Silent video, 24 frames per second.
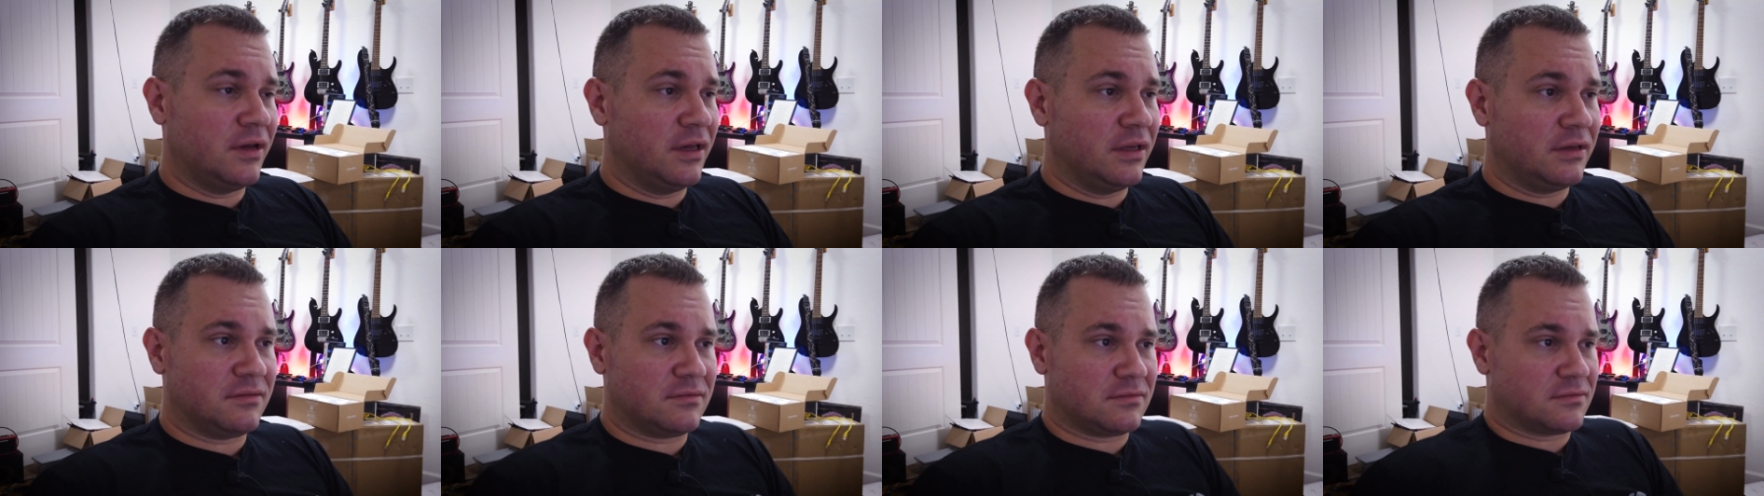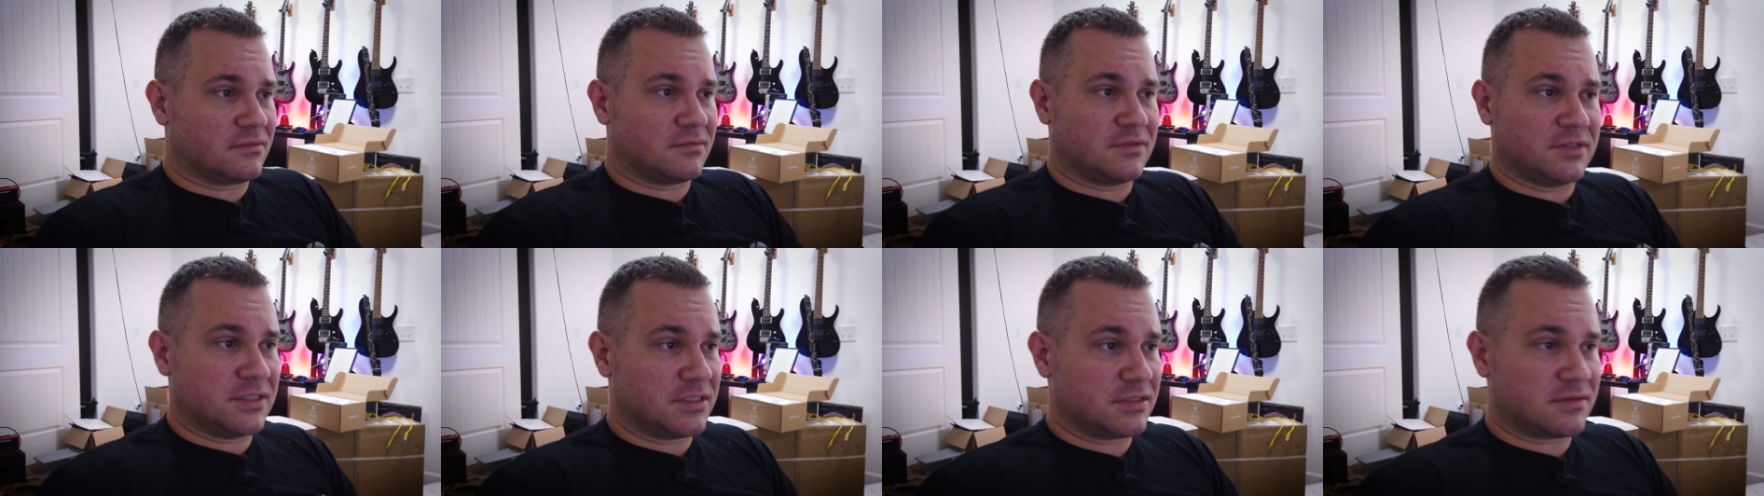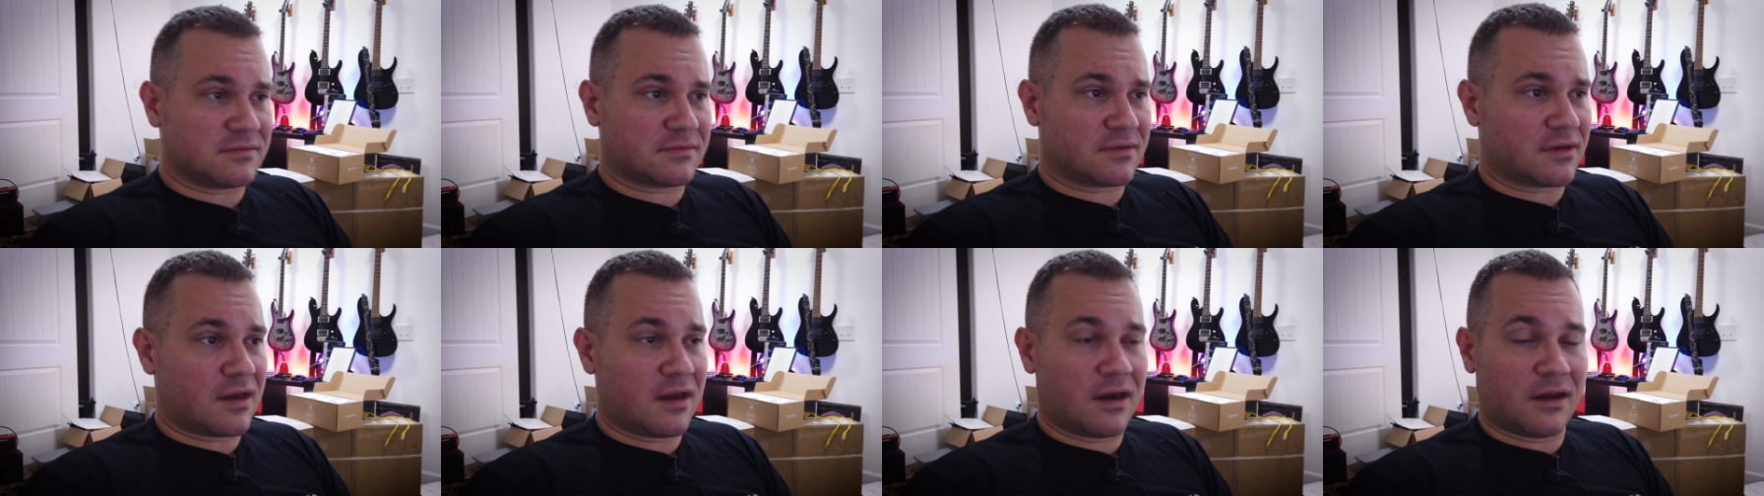It
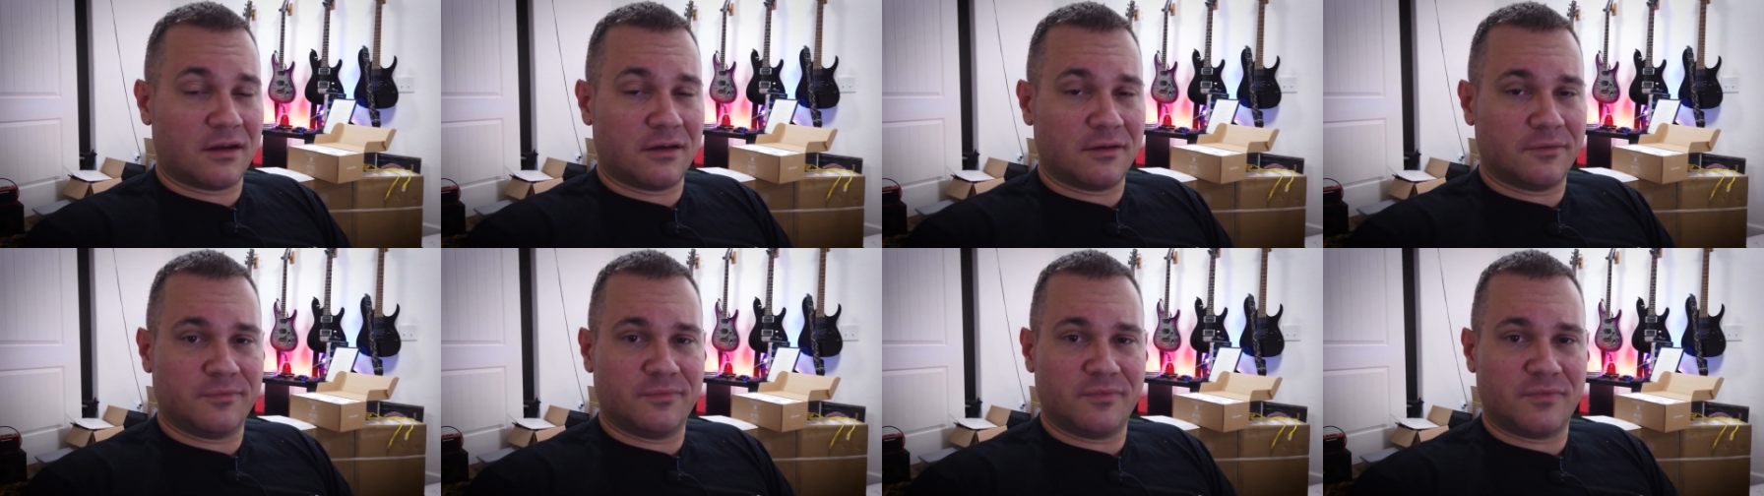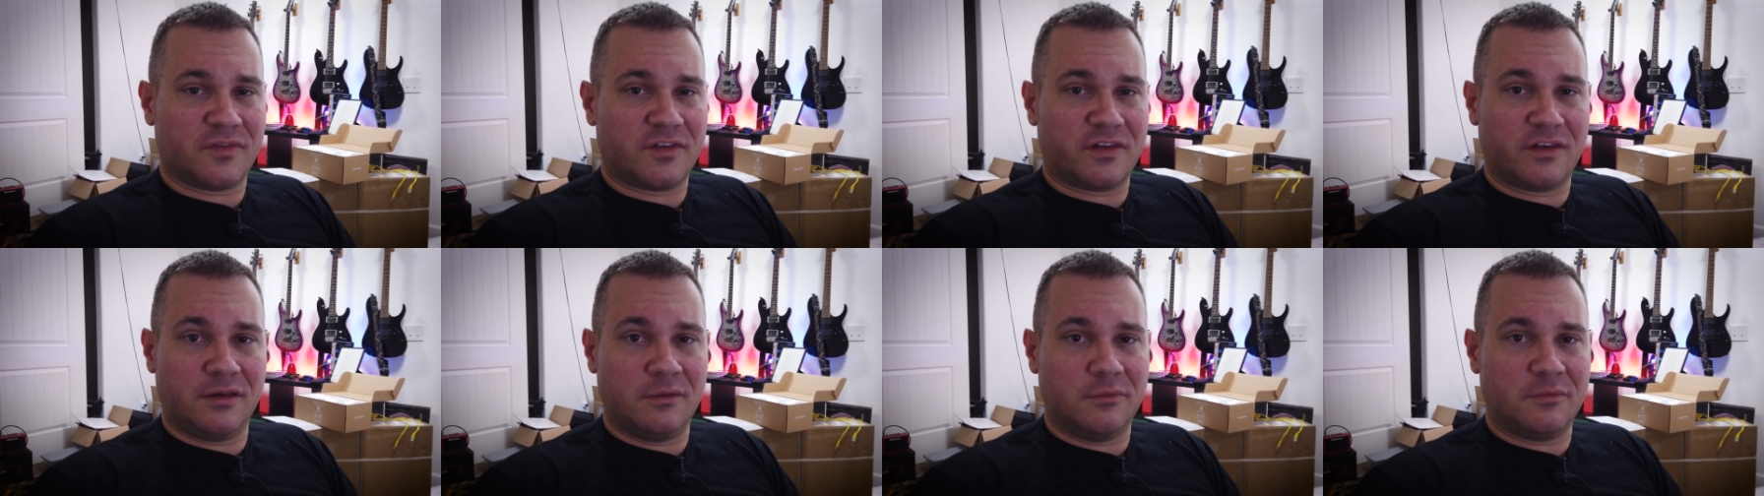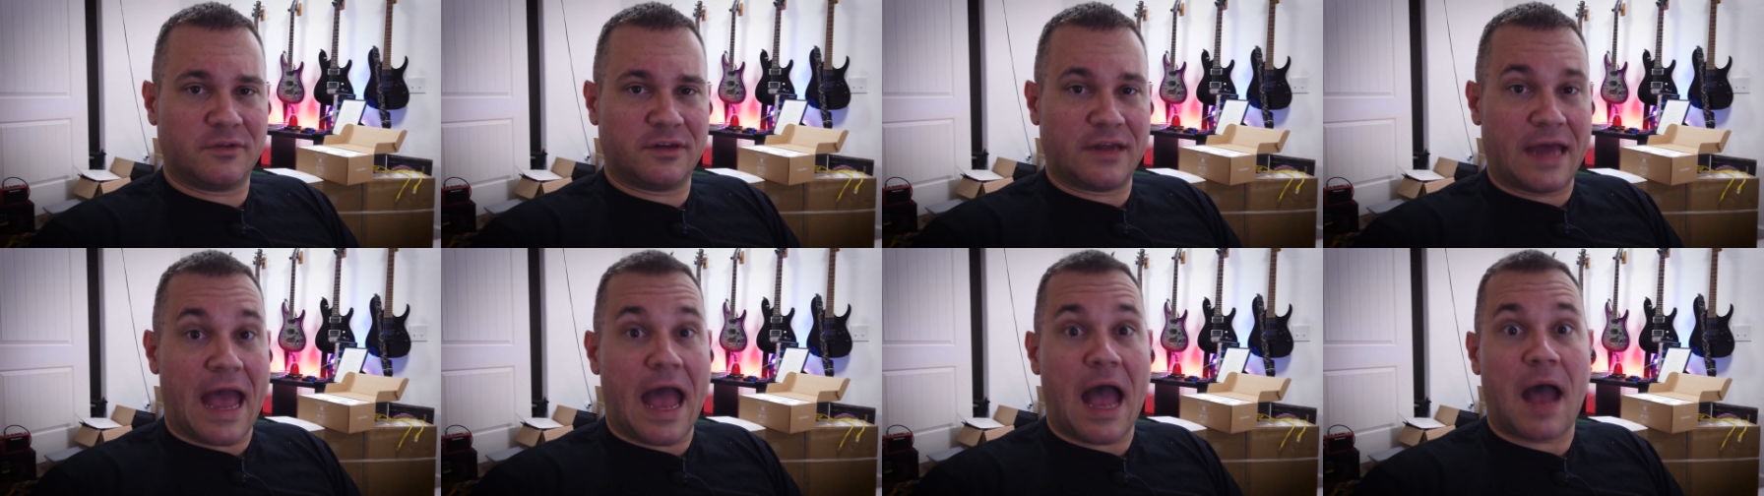just kind of
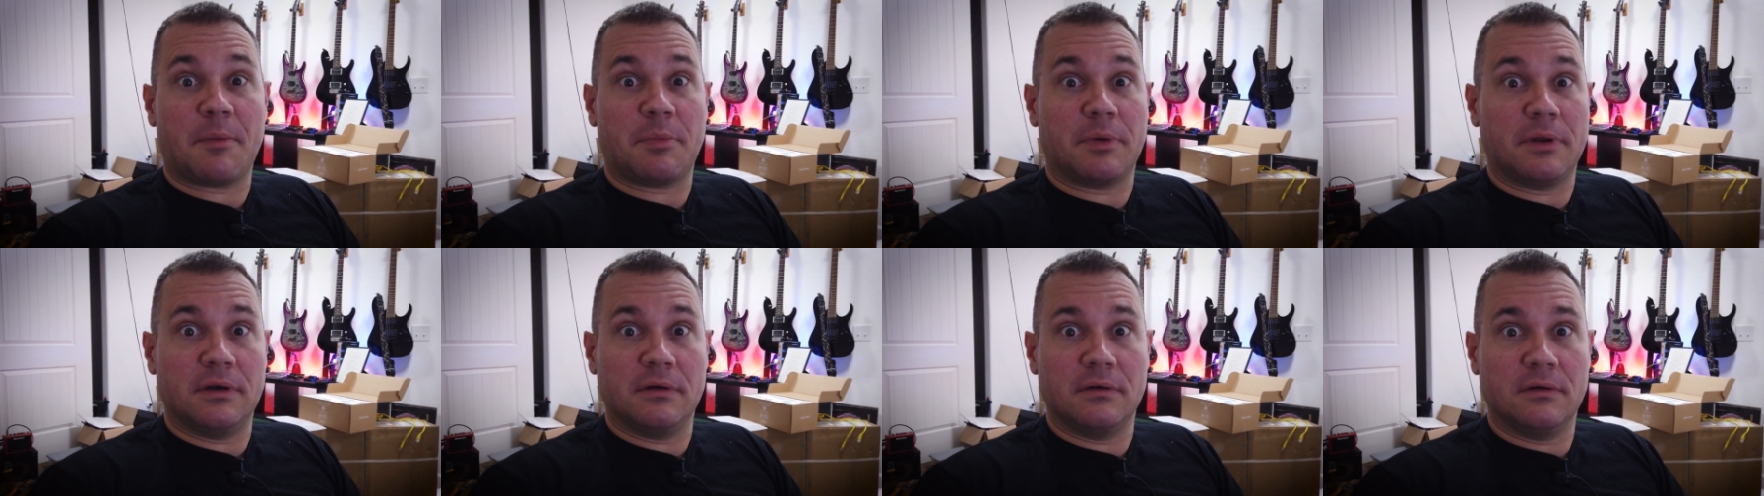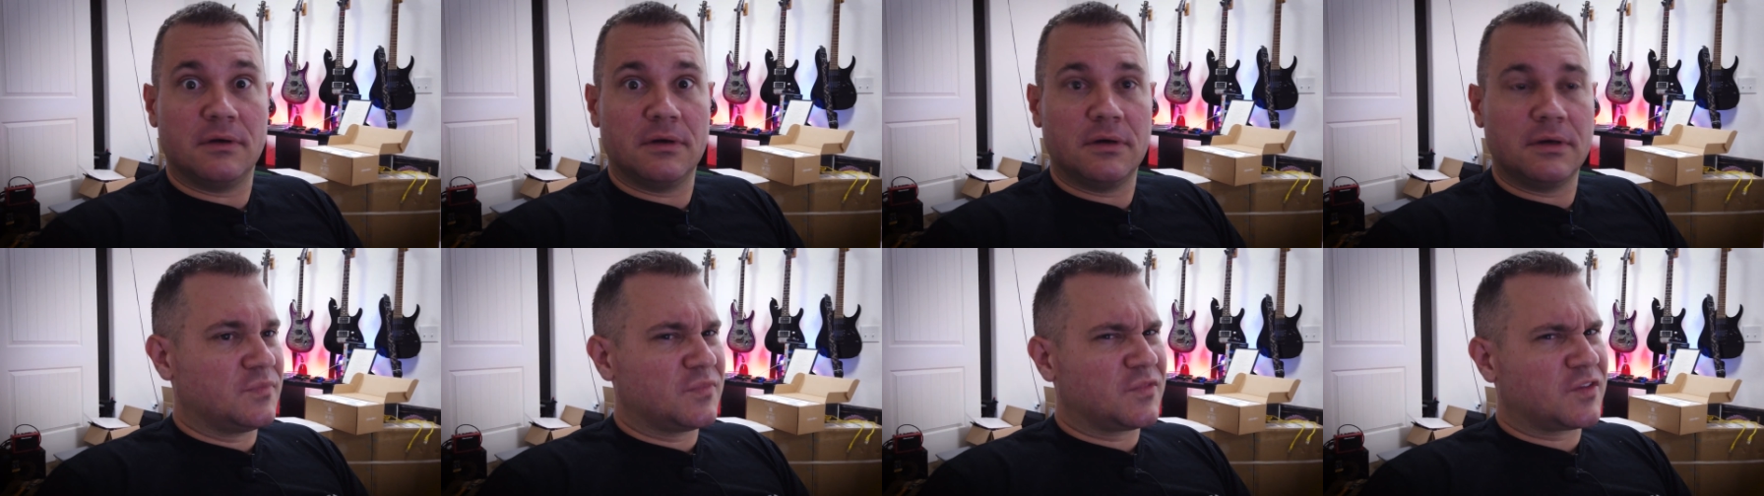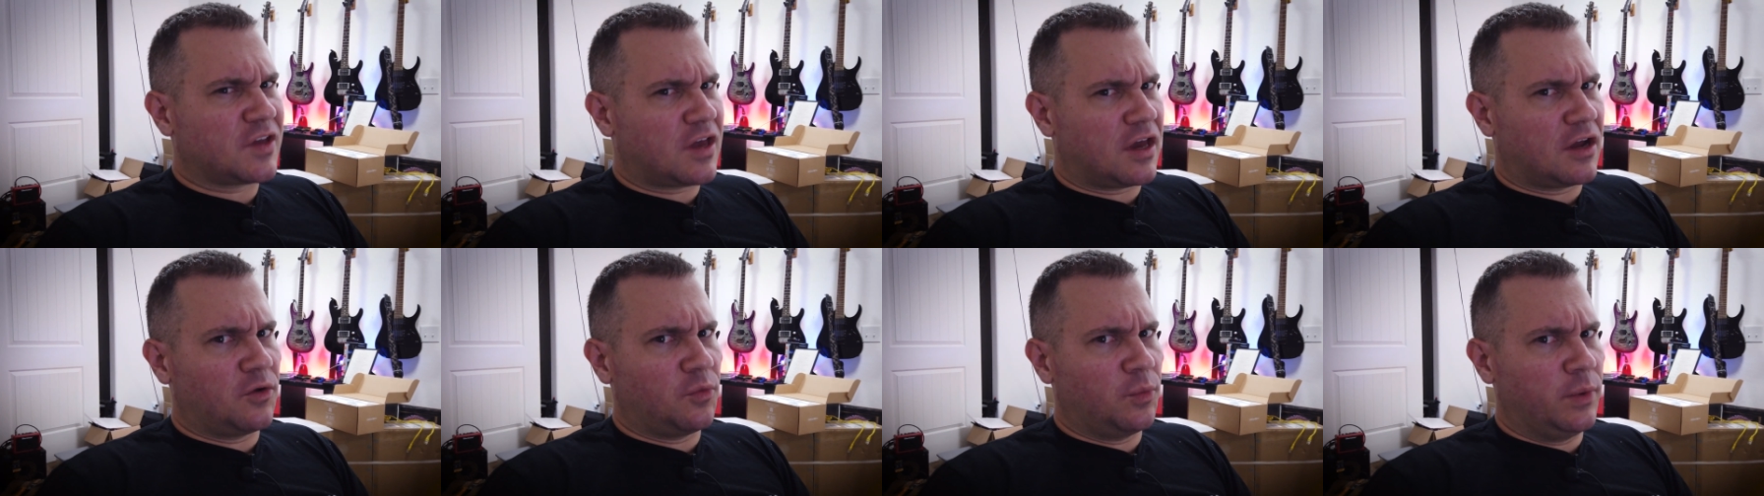seems to happen.
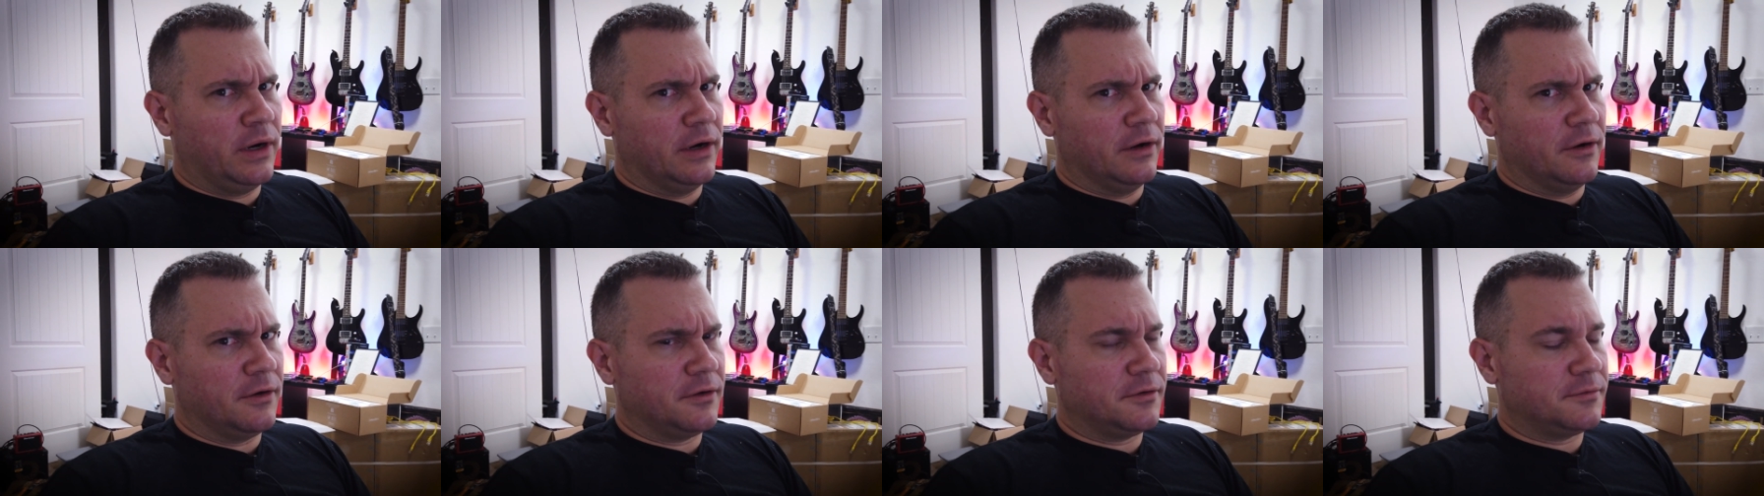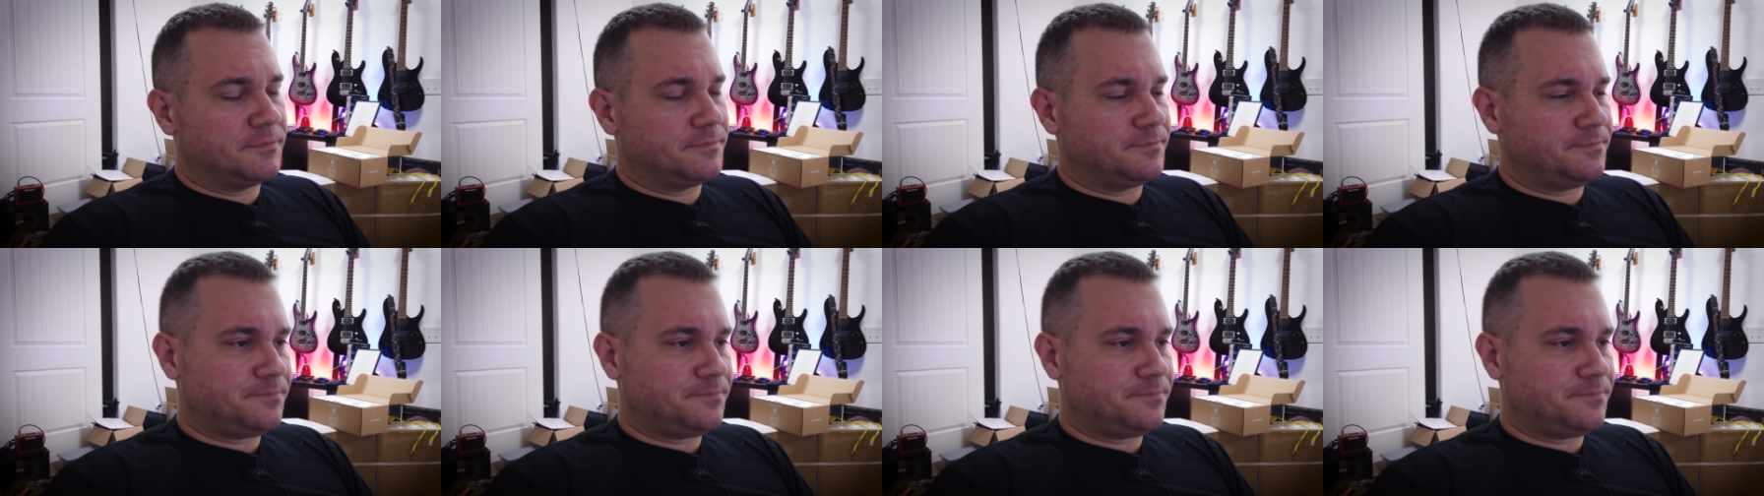It's kind of weird.